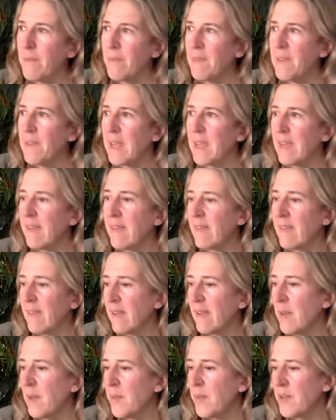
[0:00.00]
things,
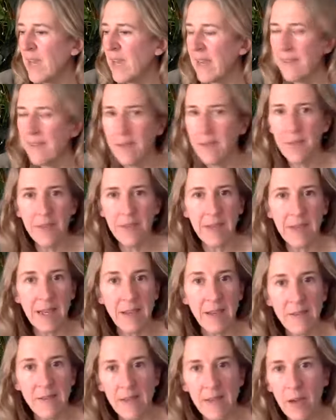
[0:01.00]
objective
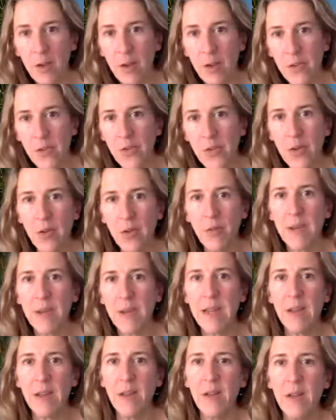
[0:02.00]
things that look so
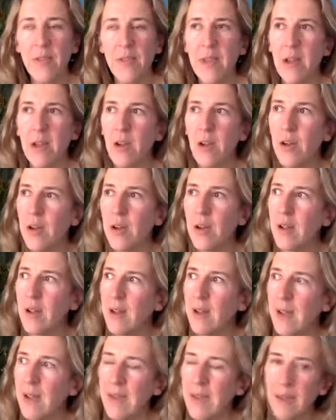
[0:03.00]
real, that look
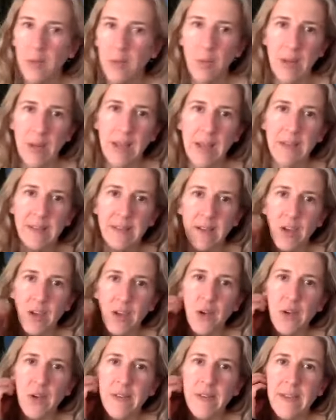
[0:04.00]
like where
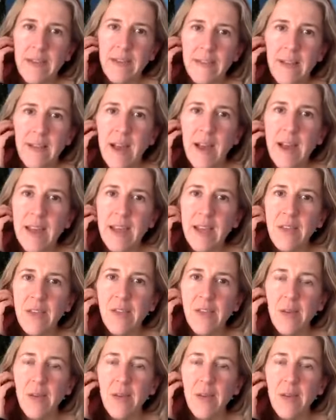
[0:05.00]
security is lying.